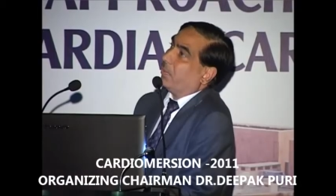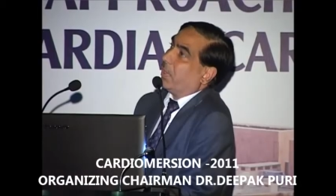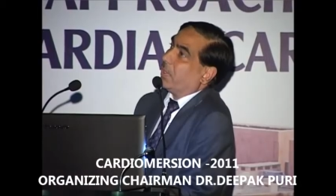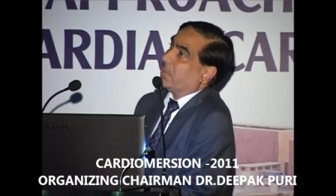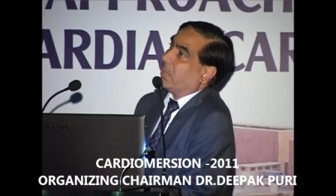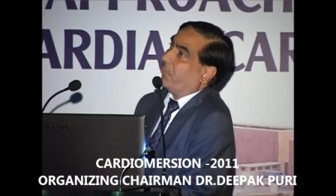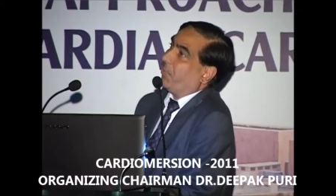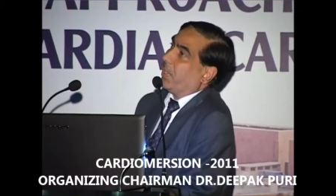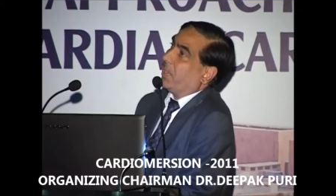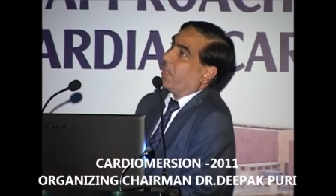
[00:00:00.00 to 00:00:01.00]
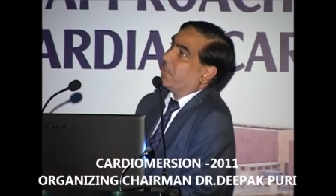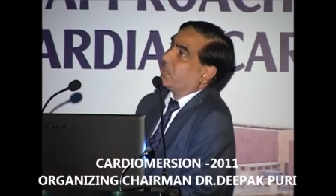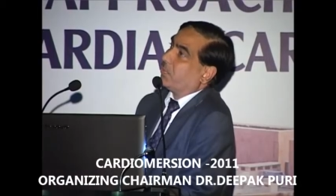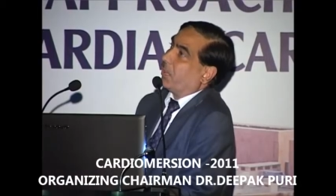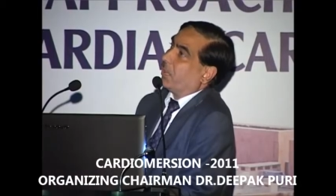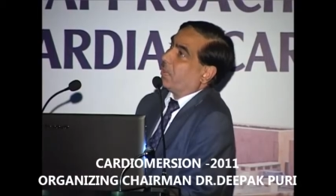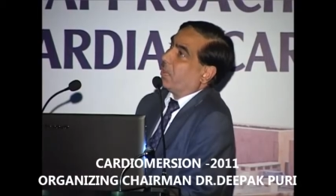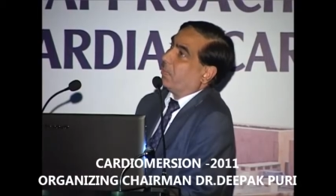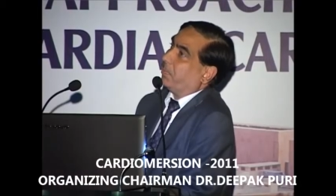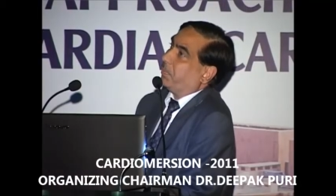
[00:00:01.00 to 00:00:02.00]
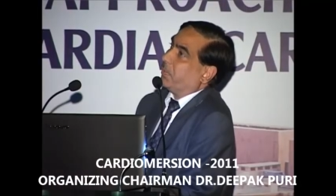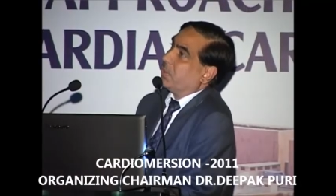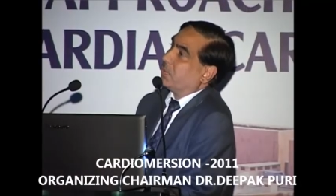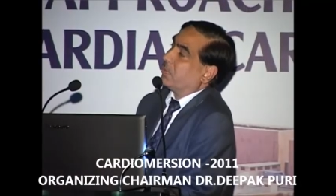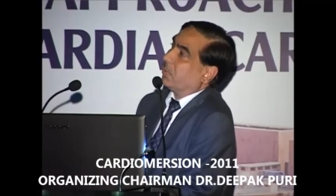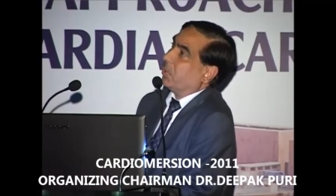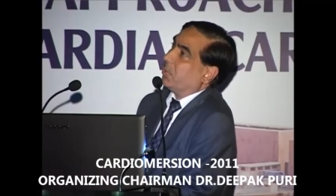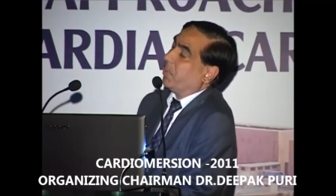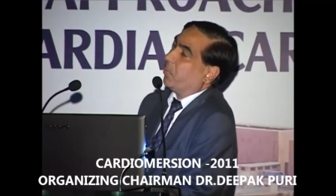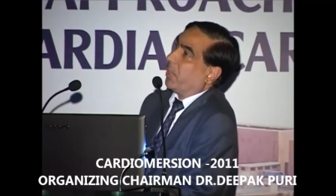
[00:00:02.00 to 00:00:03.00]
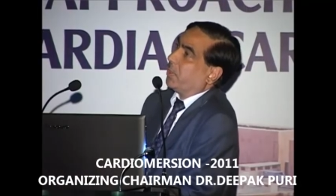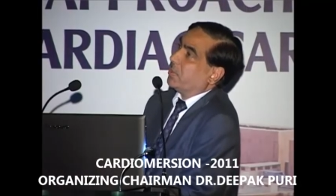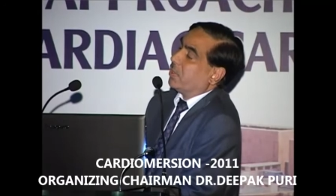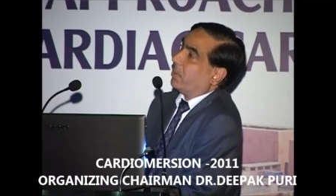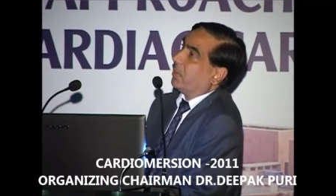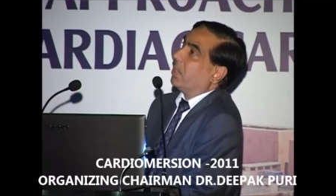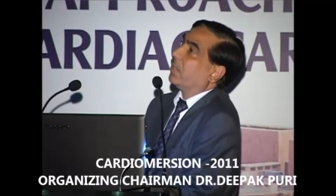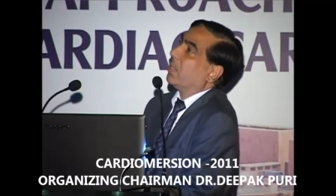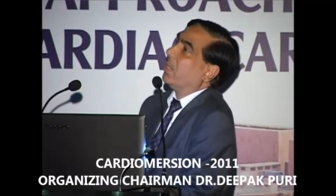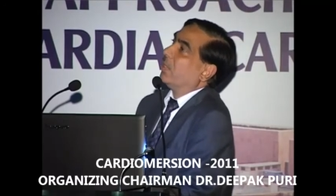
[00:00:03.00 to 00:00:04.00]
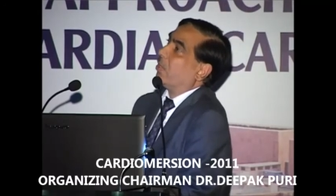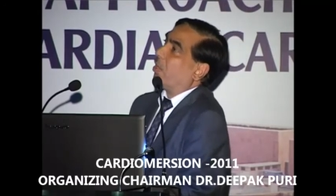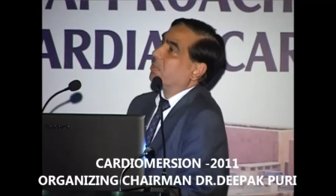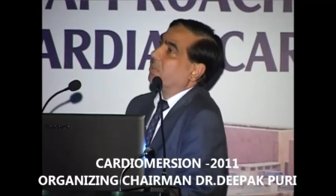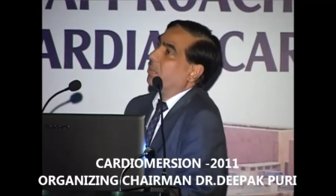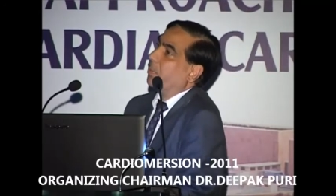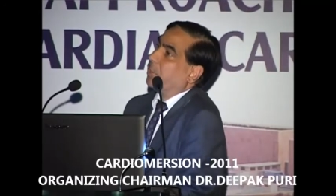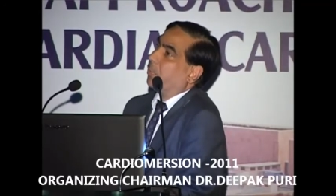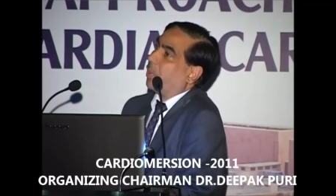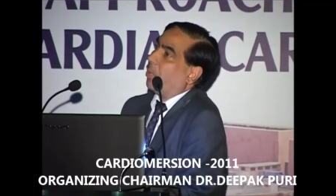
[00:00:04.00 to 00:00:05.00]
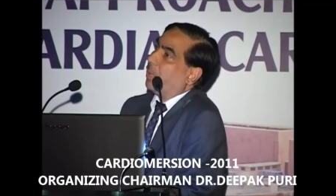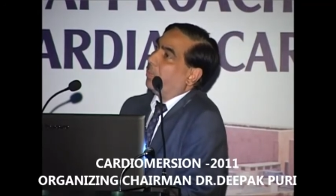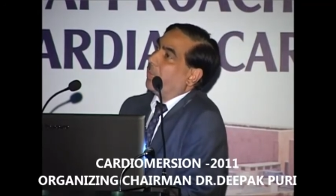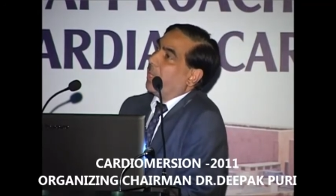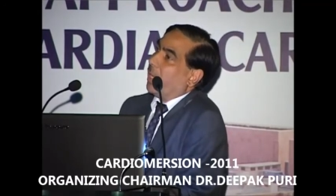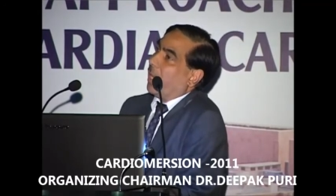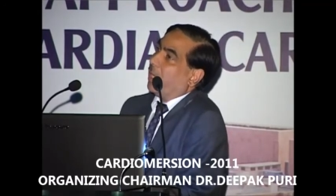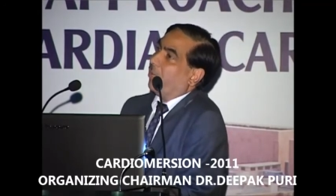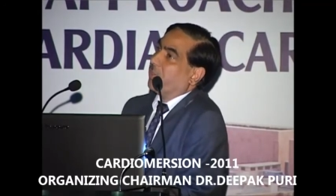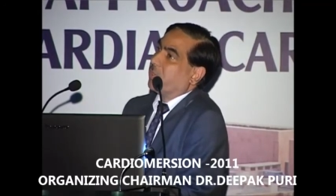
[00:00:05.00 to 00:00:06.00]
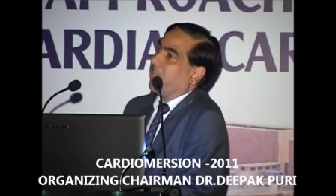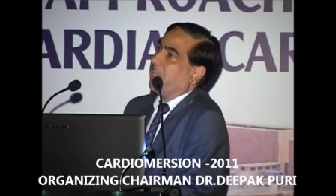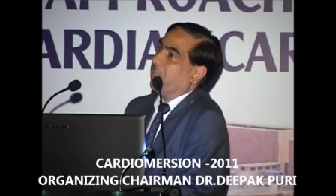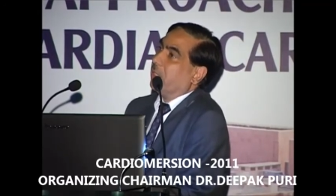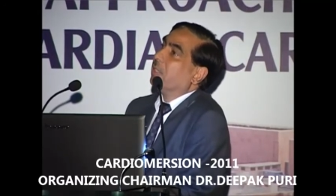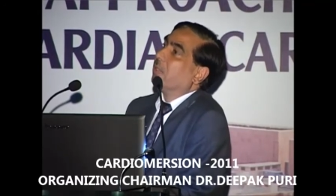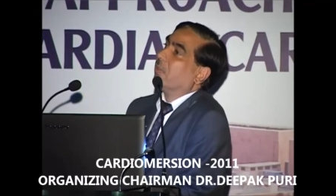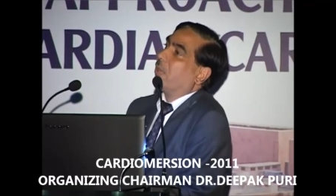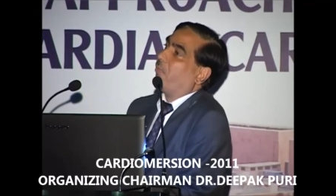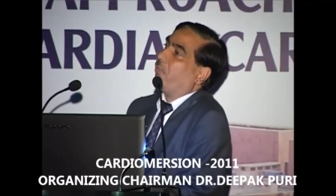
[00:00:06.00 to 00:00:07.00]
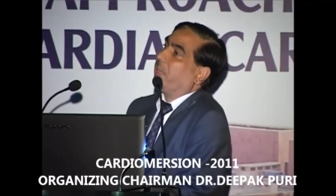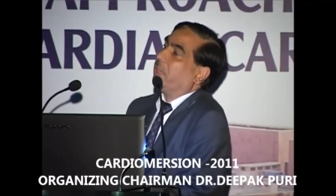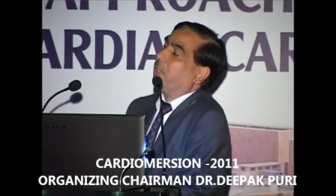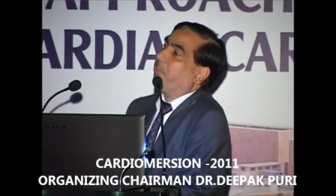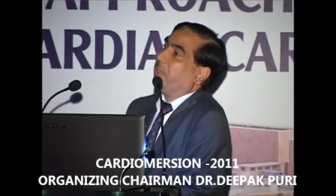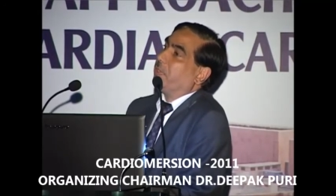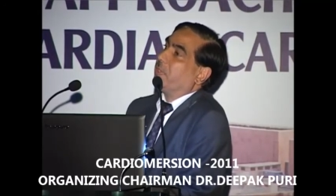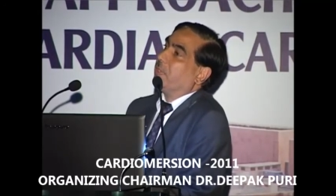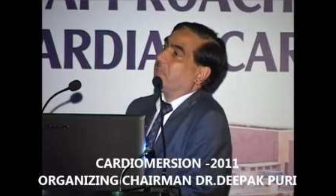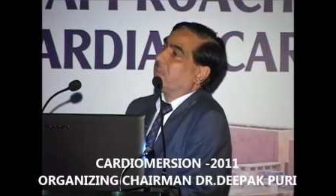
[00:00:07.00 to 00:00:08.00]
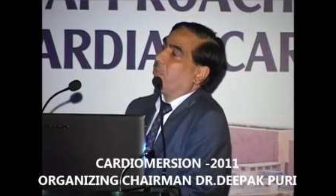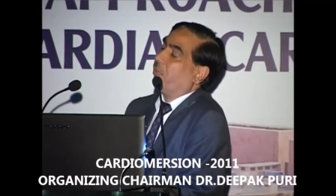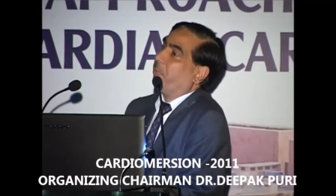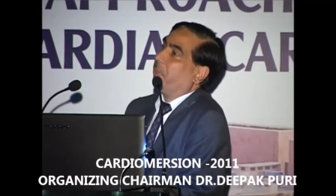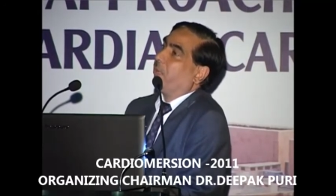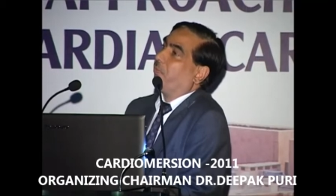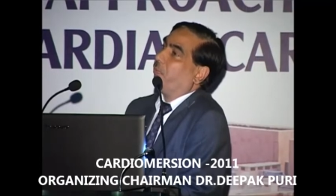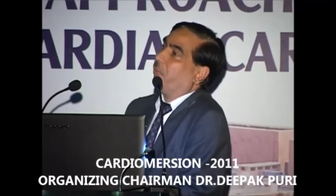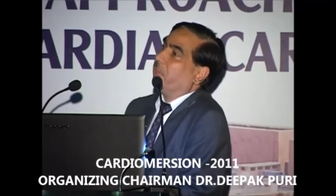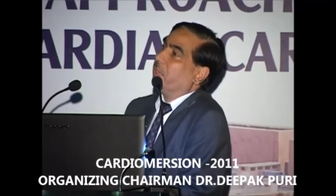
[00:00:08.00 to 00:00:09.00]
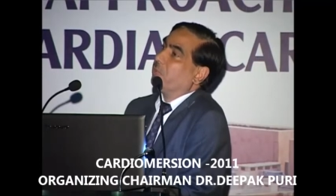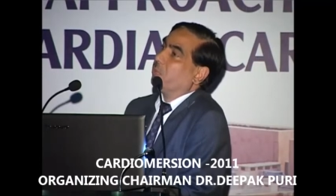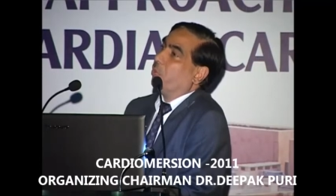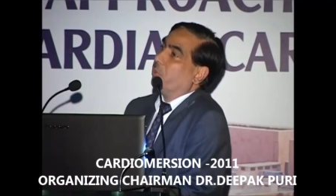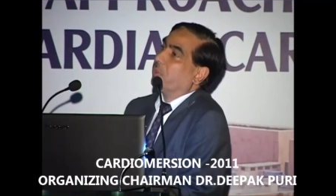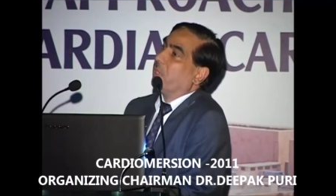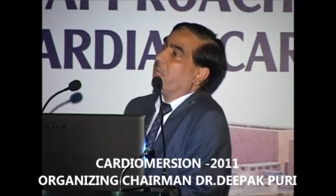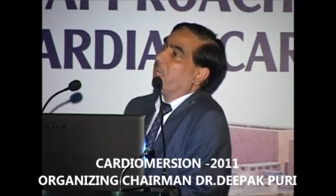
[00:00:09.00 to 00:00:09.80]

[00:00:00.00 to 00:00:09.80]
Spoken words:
as a awareness for this treatment modality is not there. Cost is a major problem, and our study of 48 patients over a period of 4 years shows